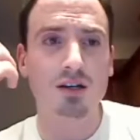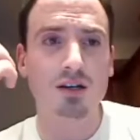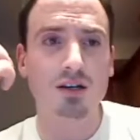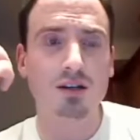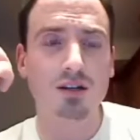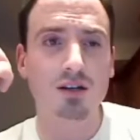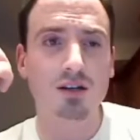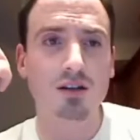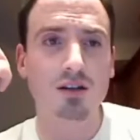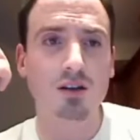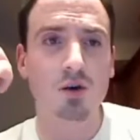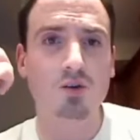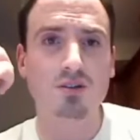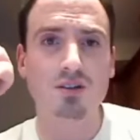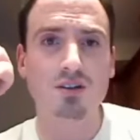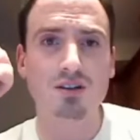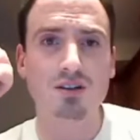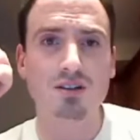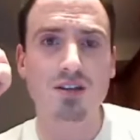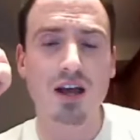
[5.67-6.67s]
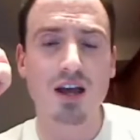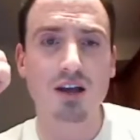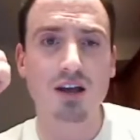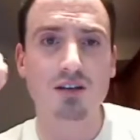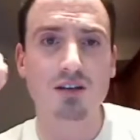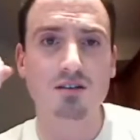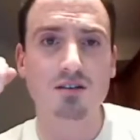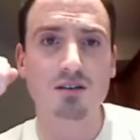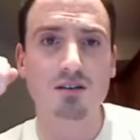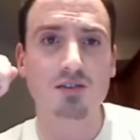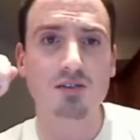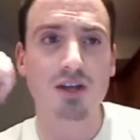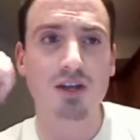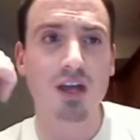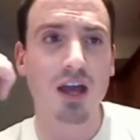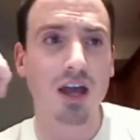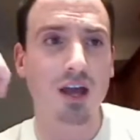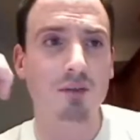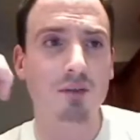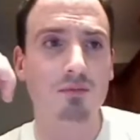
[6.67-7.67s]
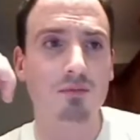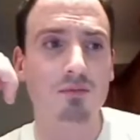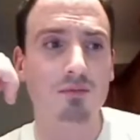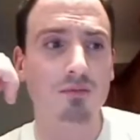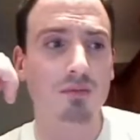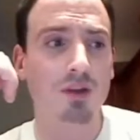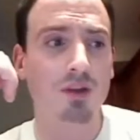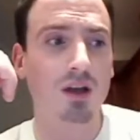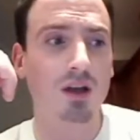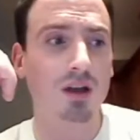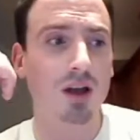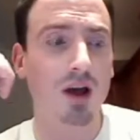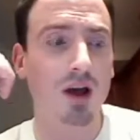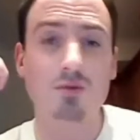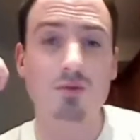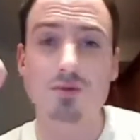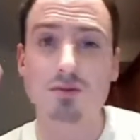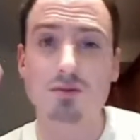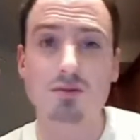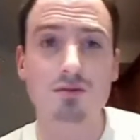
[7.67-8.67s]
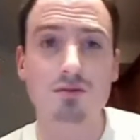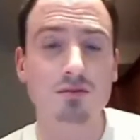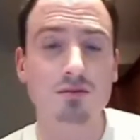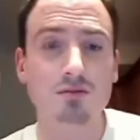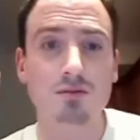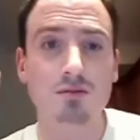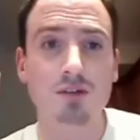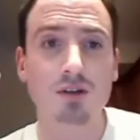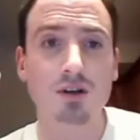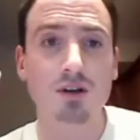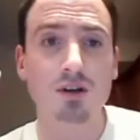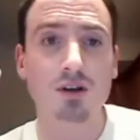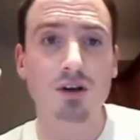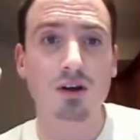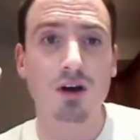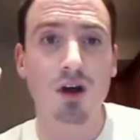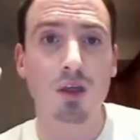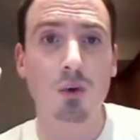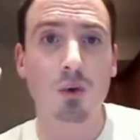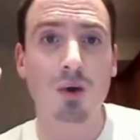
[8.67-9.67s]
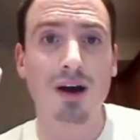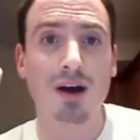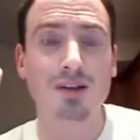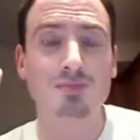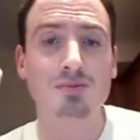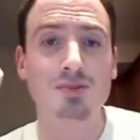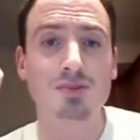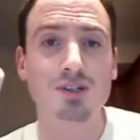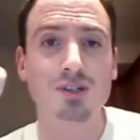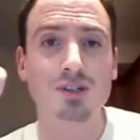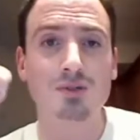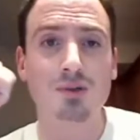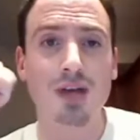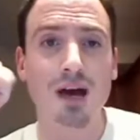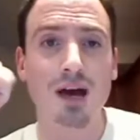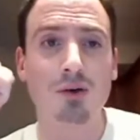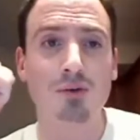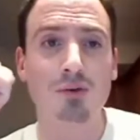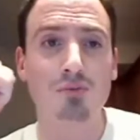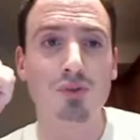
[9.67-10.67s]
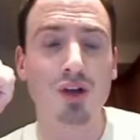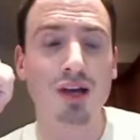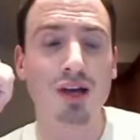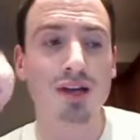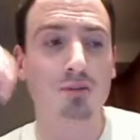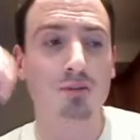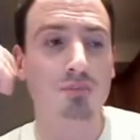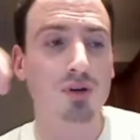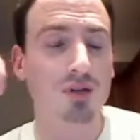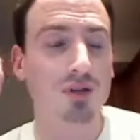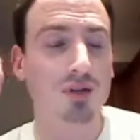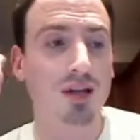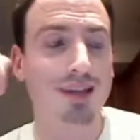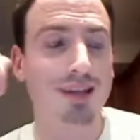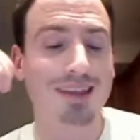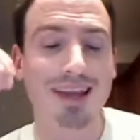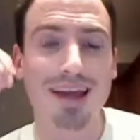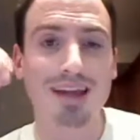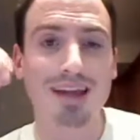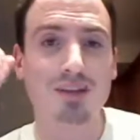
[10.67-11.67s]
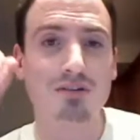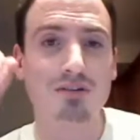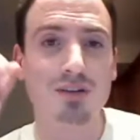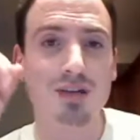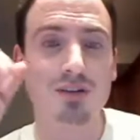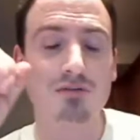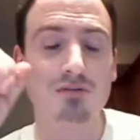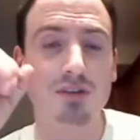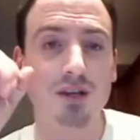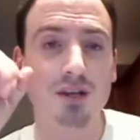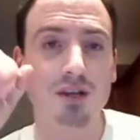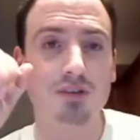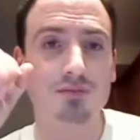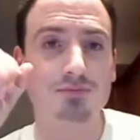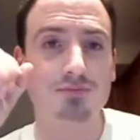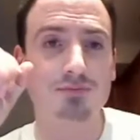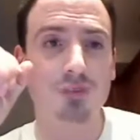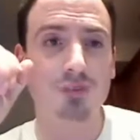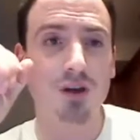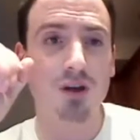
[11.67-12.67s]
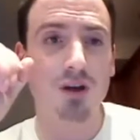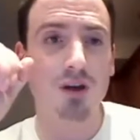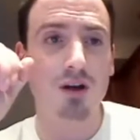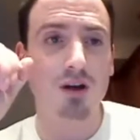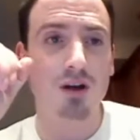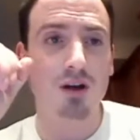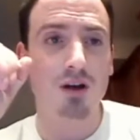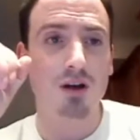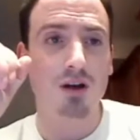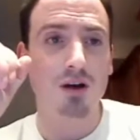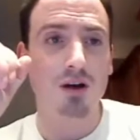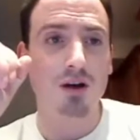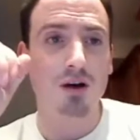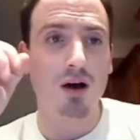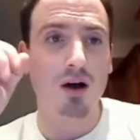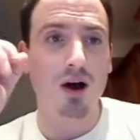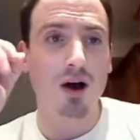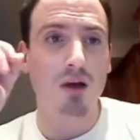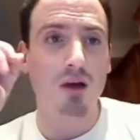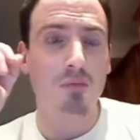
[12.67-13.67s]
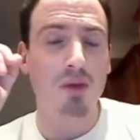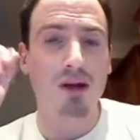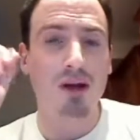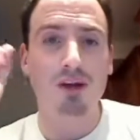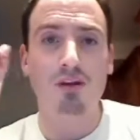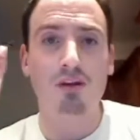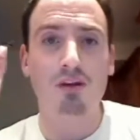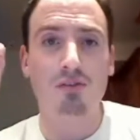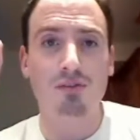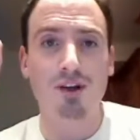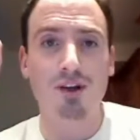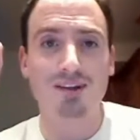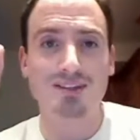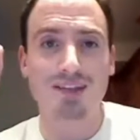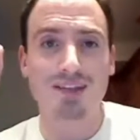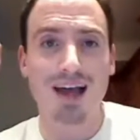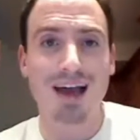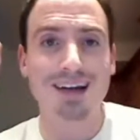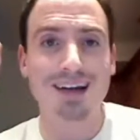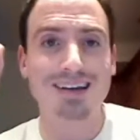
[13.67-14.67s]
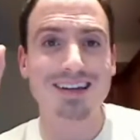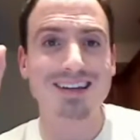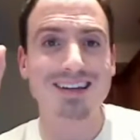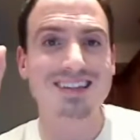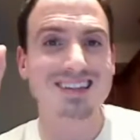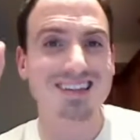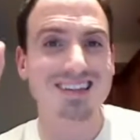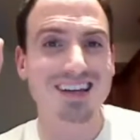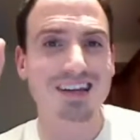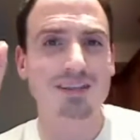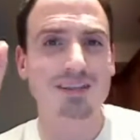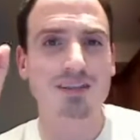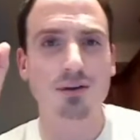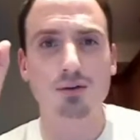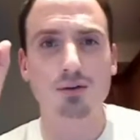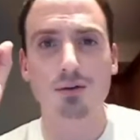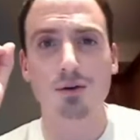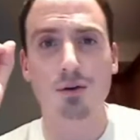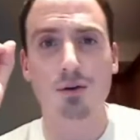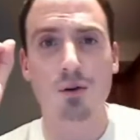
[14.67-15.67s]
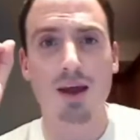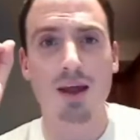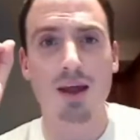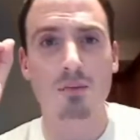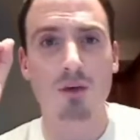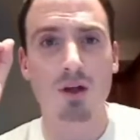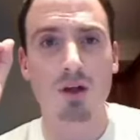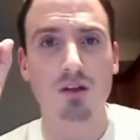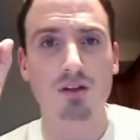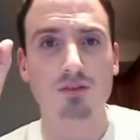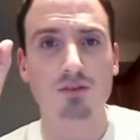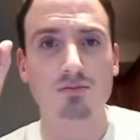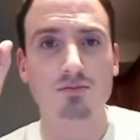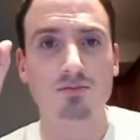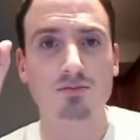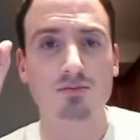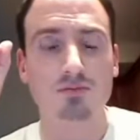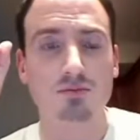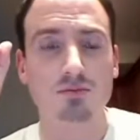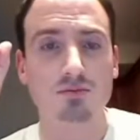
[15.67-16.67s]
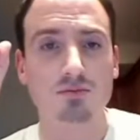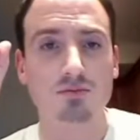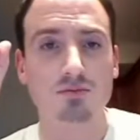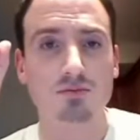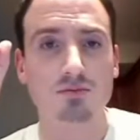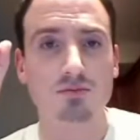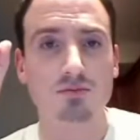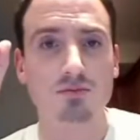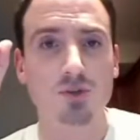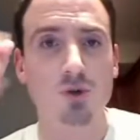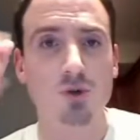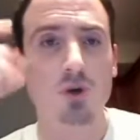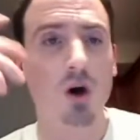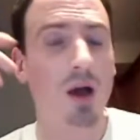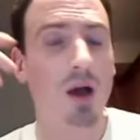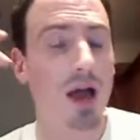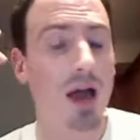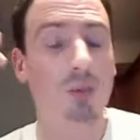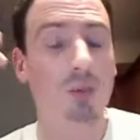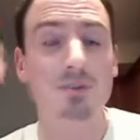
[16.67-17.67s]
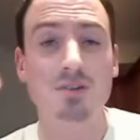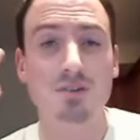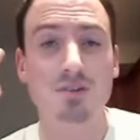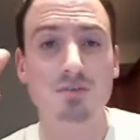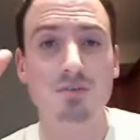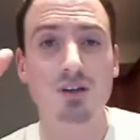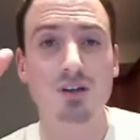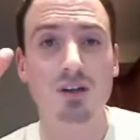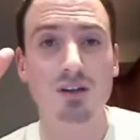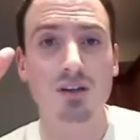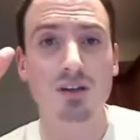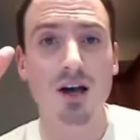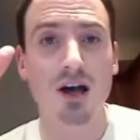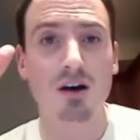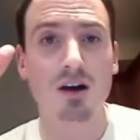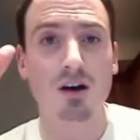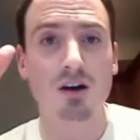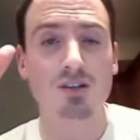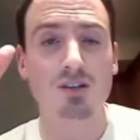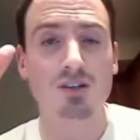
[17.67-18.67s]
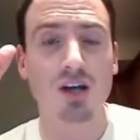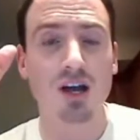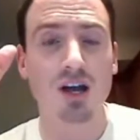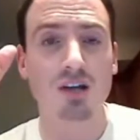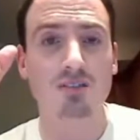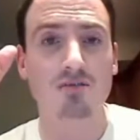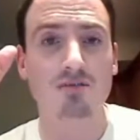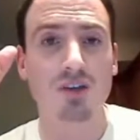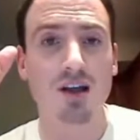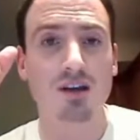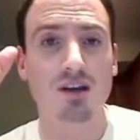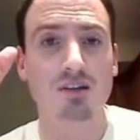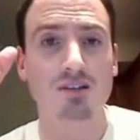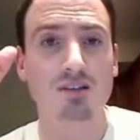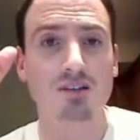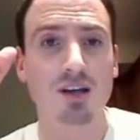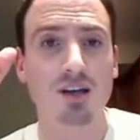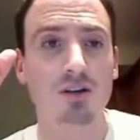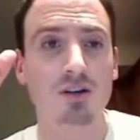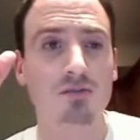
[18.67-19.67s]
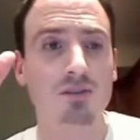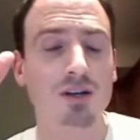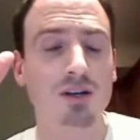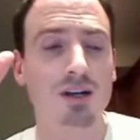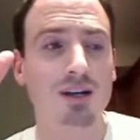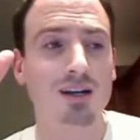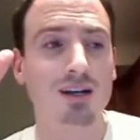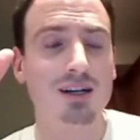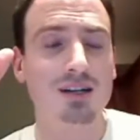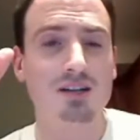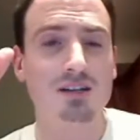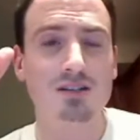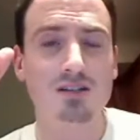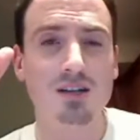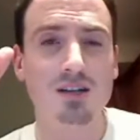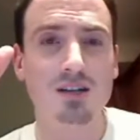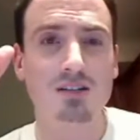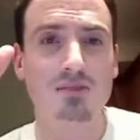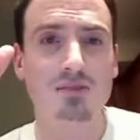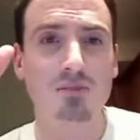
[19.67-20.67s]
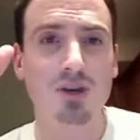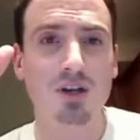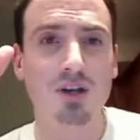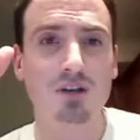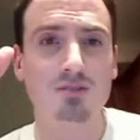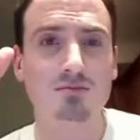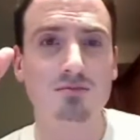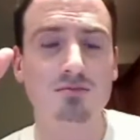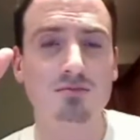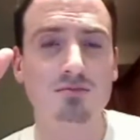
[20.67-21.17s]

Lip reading: in the closing seconds of a game that I was otherwise pleased with how we played, but at the end of the evening, my girlfriend's 96-year-old grandmother, who happens to be a diehard Giants fan herself, she says to me,